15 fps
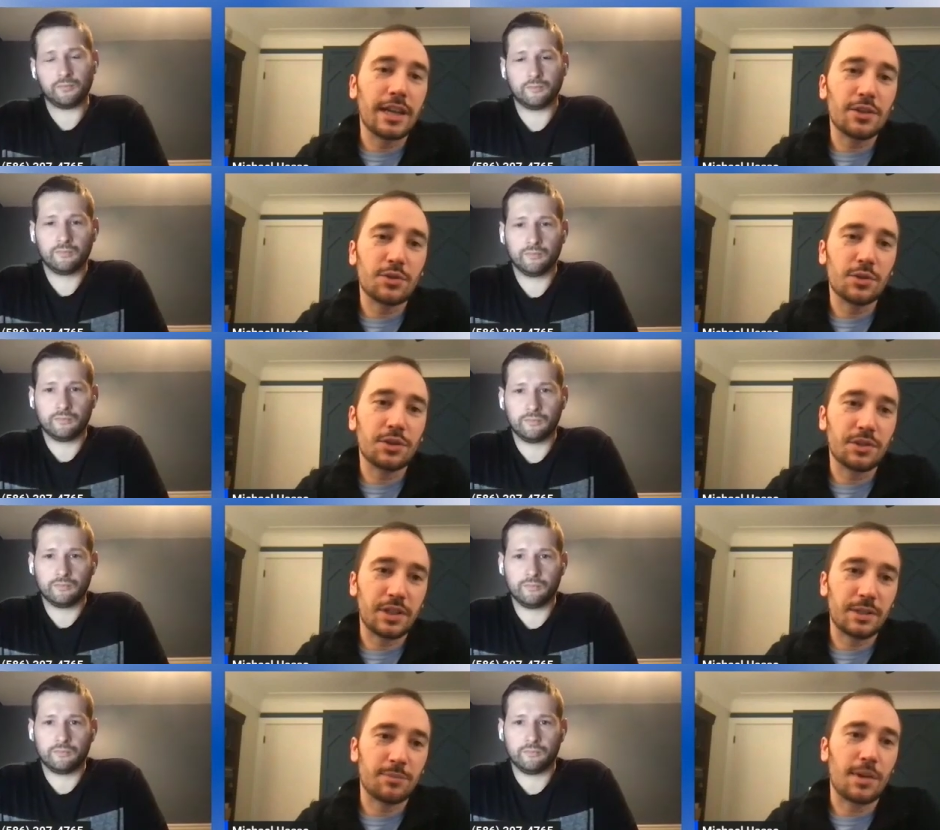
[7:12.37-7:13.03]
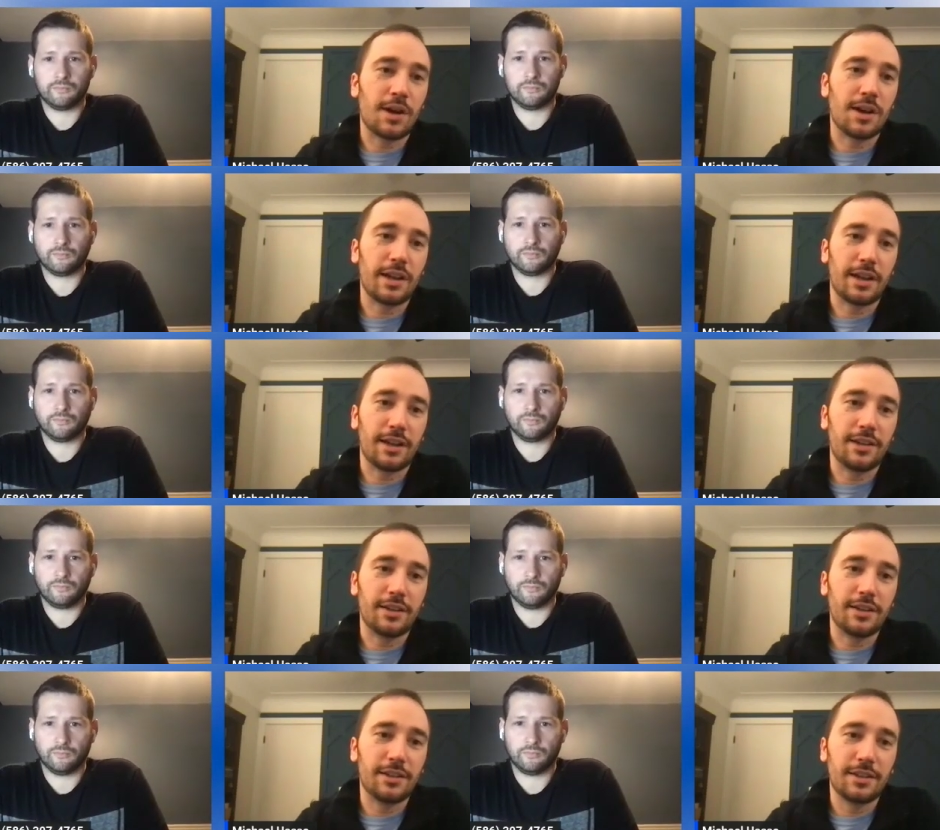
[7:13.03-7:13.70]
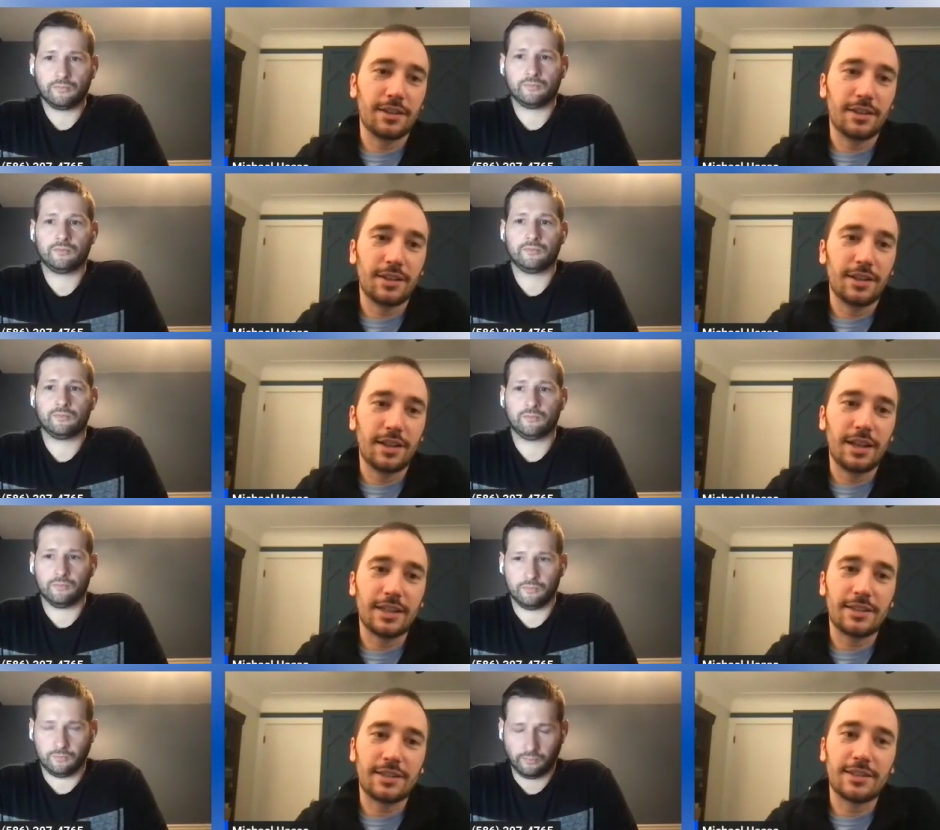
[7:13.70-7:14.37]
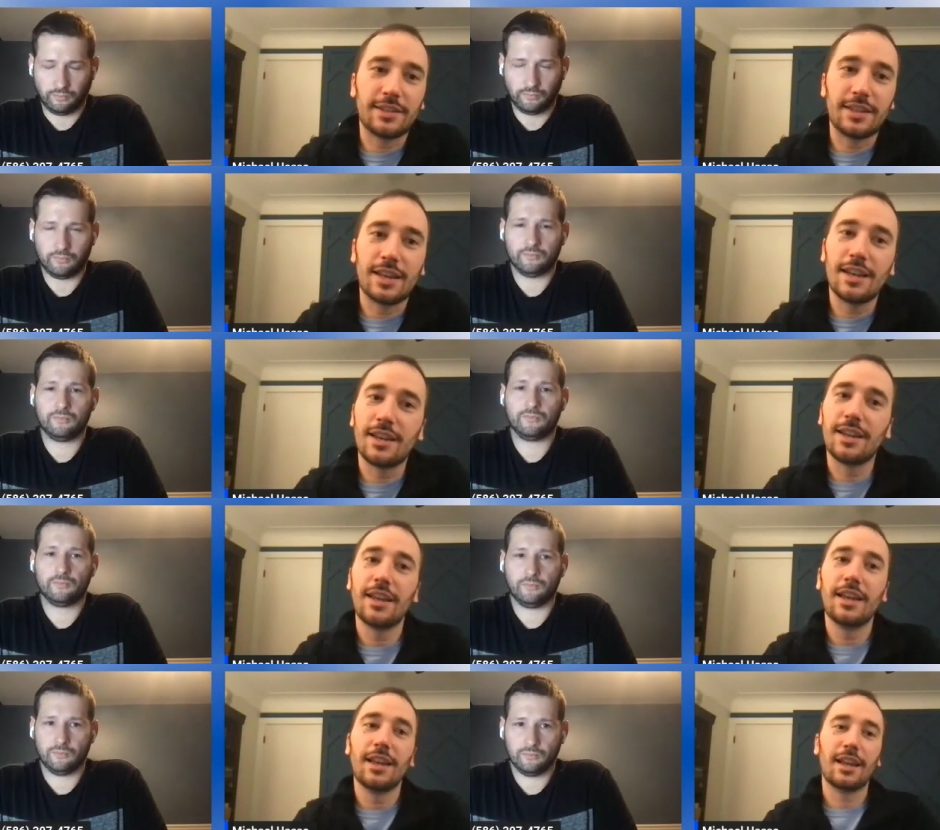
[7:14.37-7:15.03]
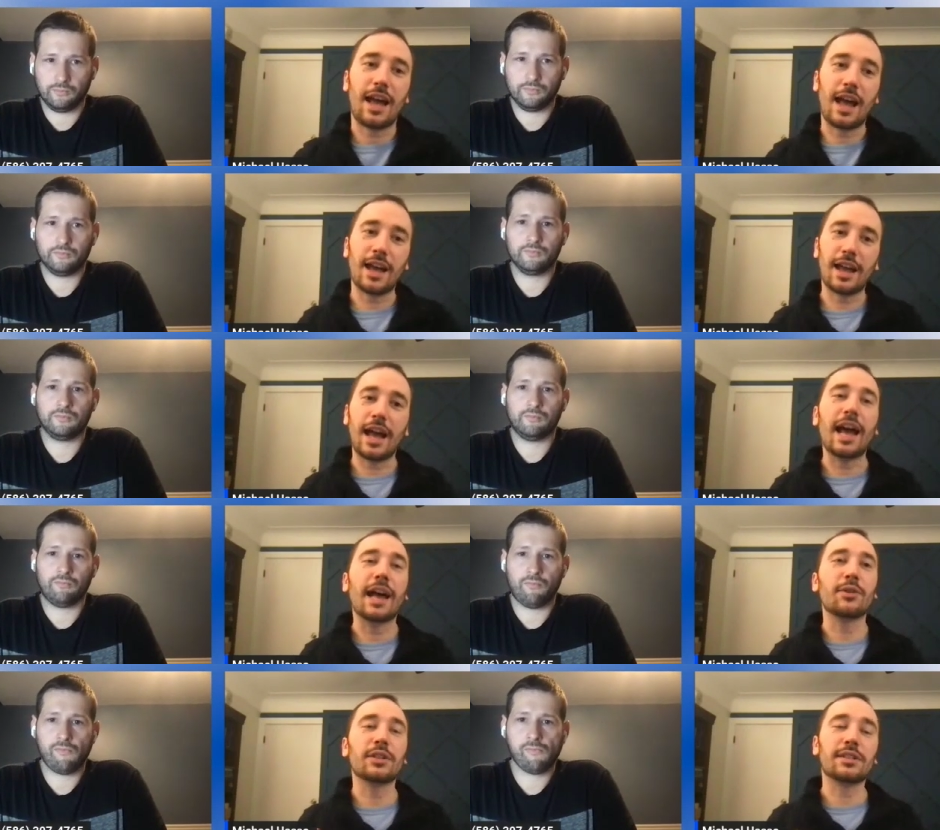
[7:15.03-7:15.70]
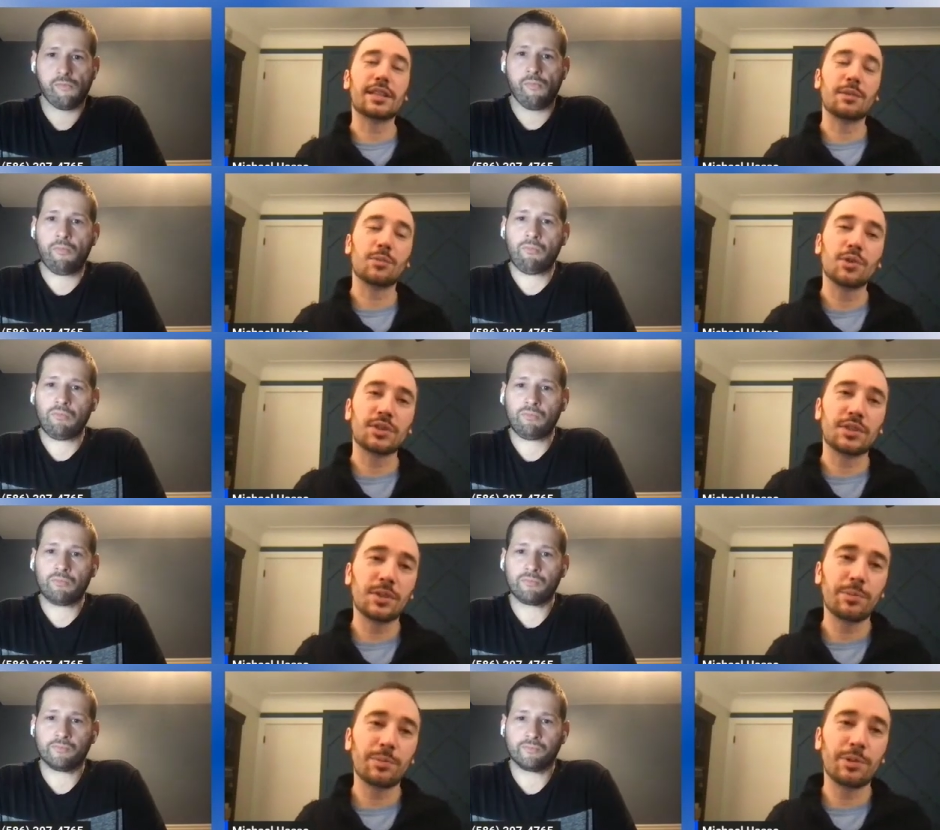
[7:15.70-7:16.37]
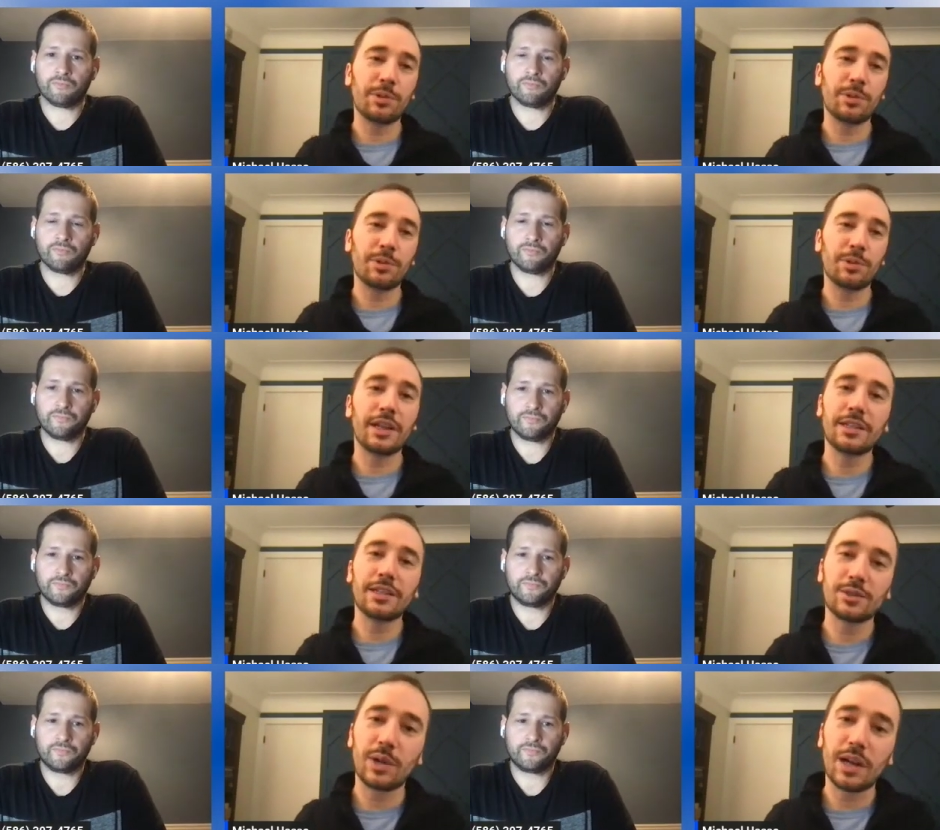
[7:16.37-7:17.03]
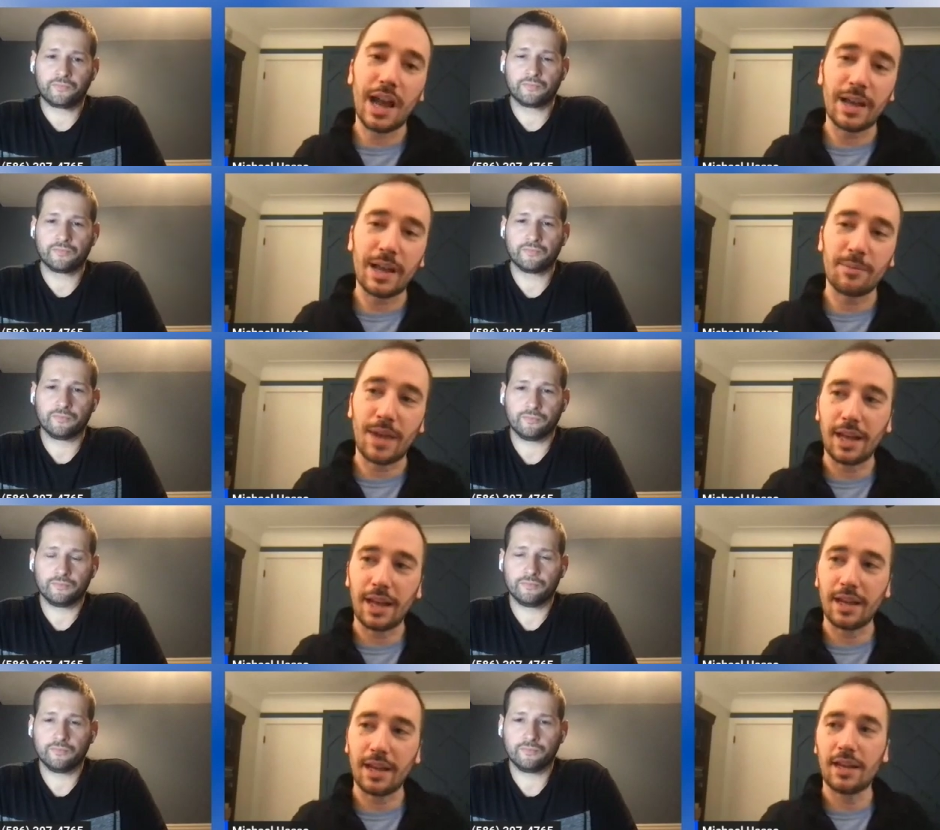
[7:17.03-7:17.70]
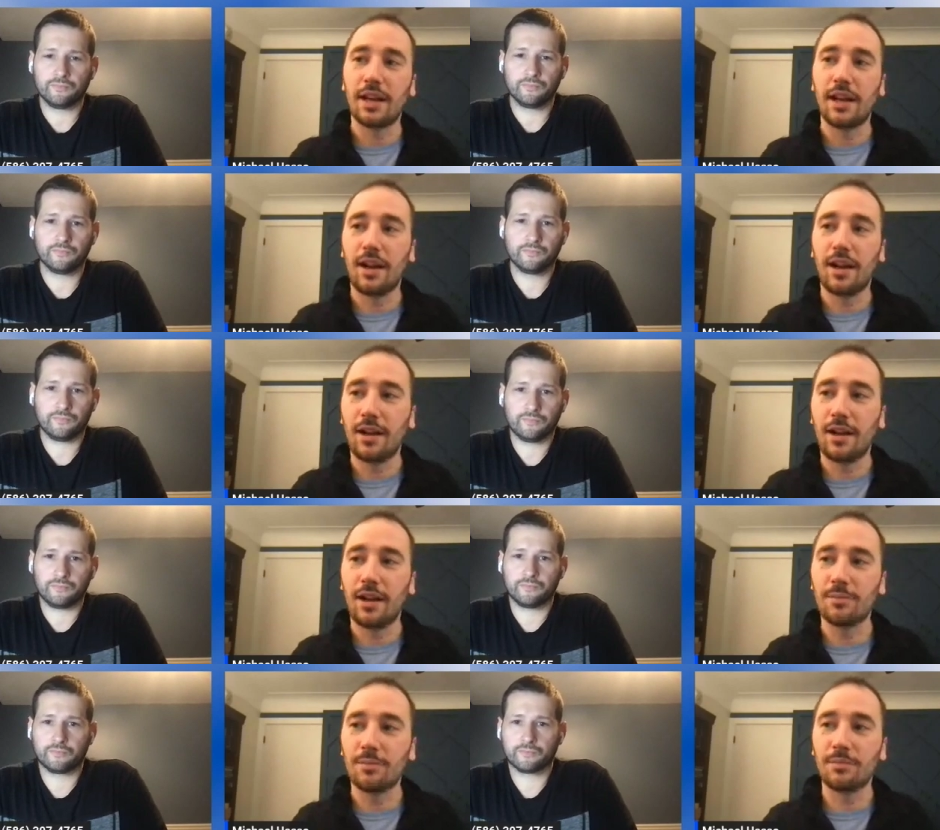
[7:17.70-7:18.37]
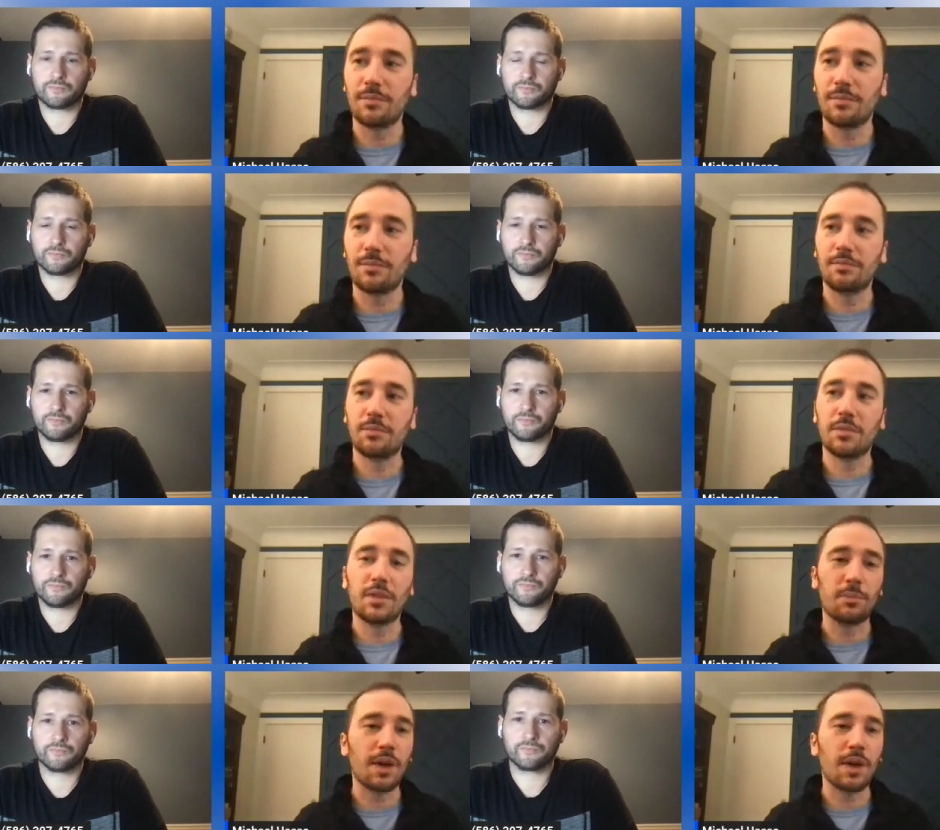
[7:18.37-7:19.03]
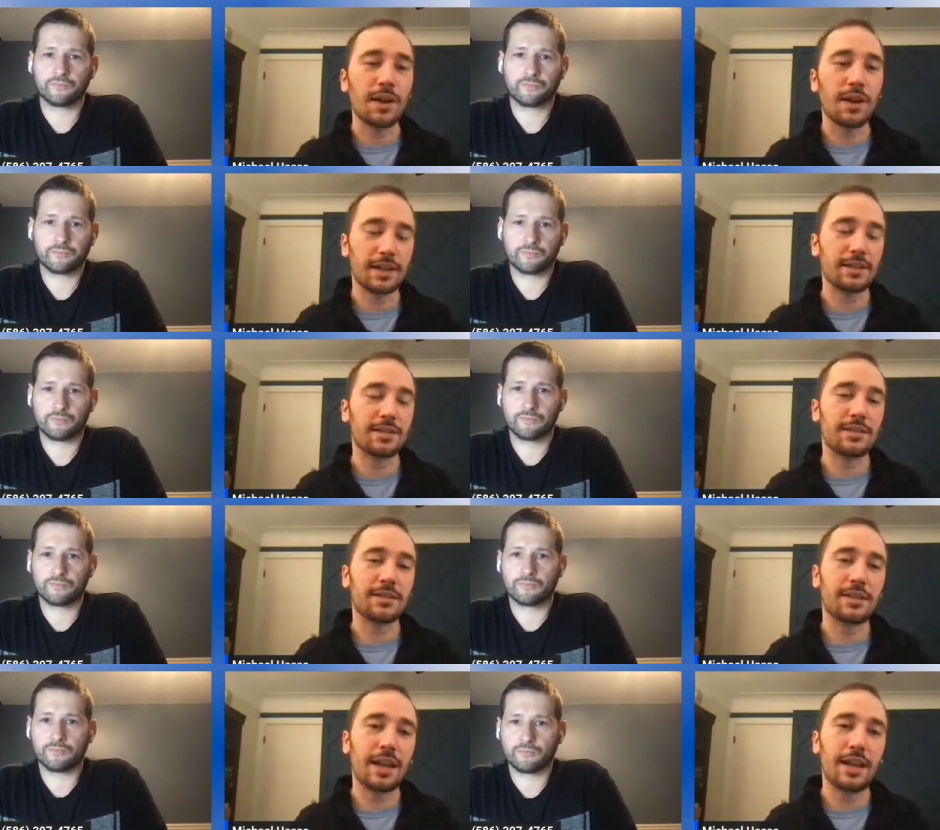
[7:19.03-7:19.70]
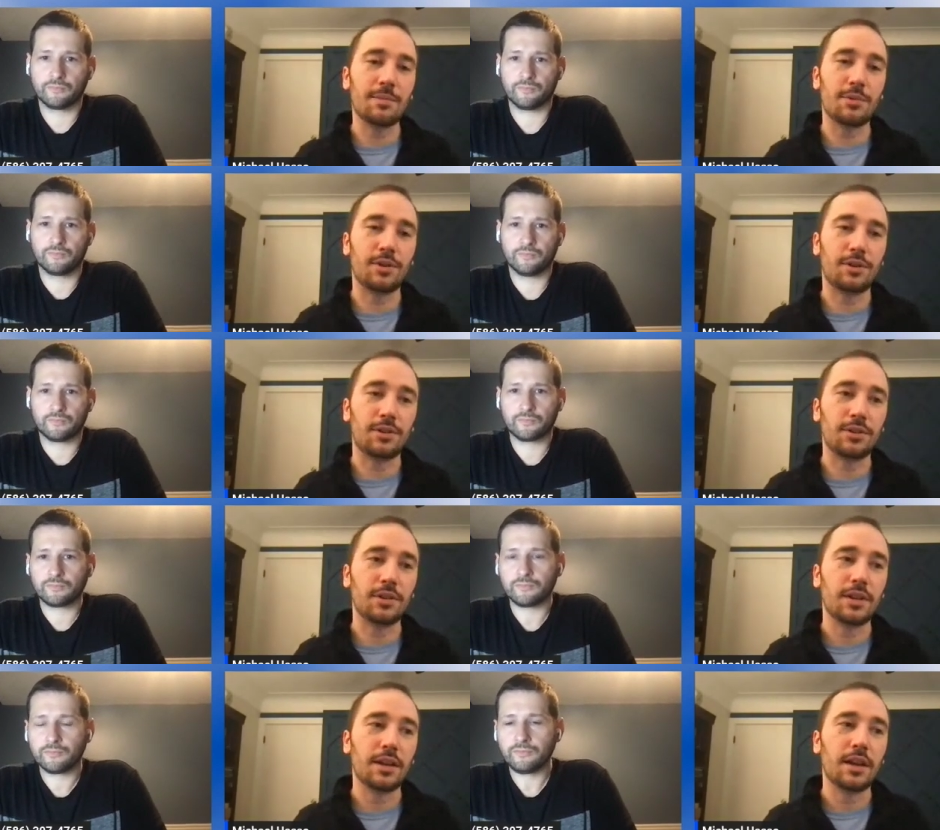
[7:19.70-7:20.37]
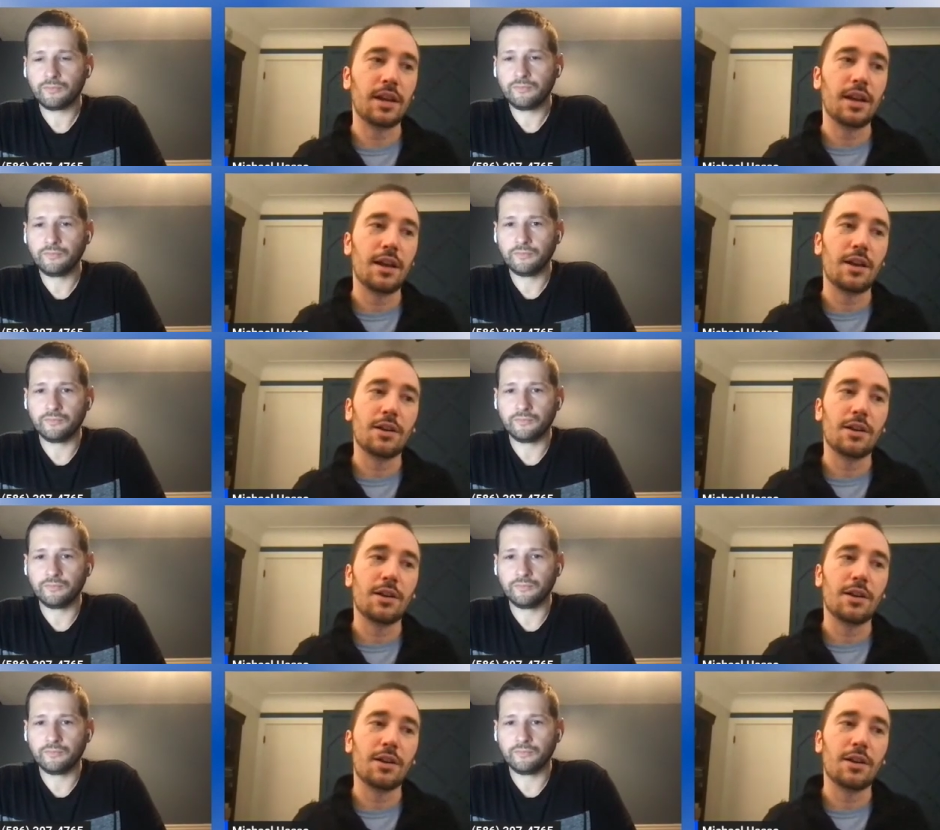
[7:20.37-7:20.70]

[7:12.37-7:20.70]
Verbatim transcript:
Speaker 1: interesting market. It's, I, would say, most of the places where I'm at, um, the market's stable,